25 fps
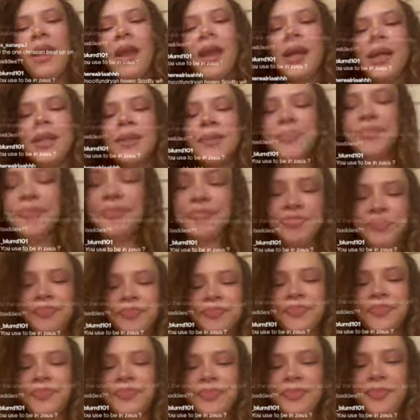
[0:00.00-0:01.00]

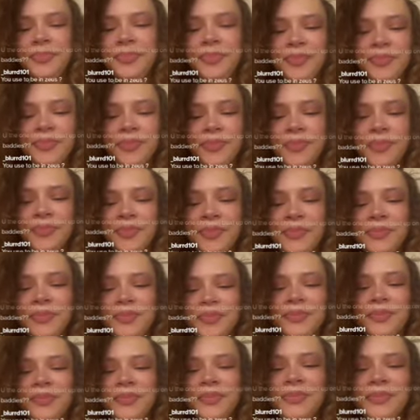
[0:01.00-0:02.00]

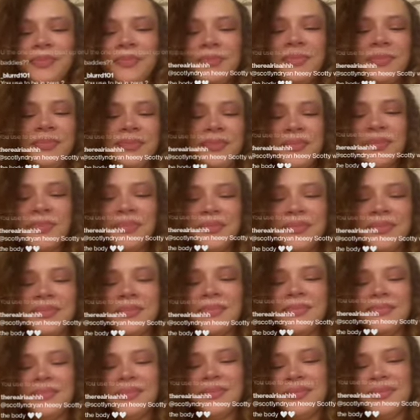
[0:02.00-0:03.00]

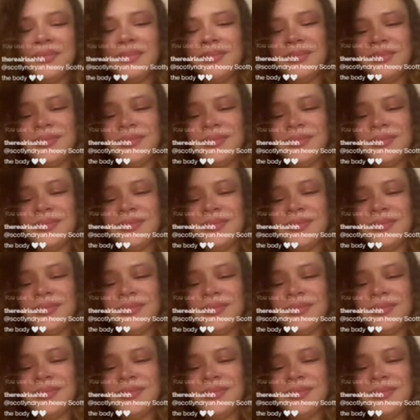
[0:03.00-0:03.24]
(silence)